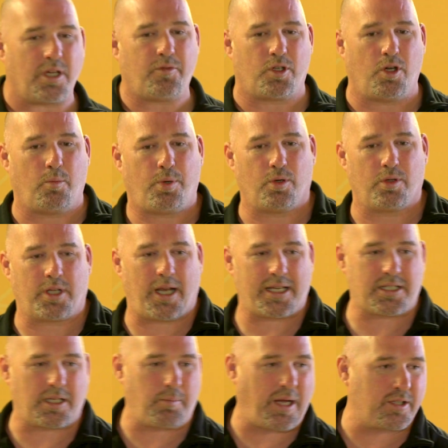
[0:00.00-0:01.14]
if you don't pull the
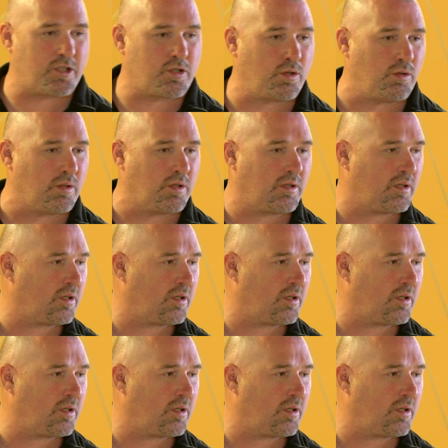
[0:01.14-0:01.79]
elastic band at all?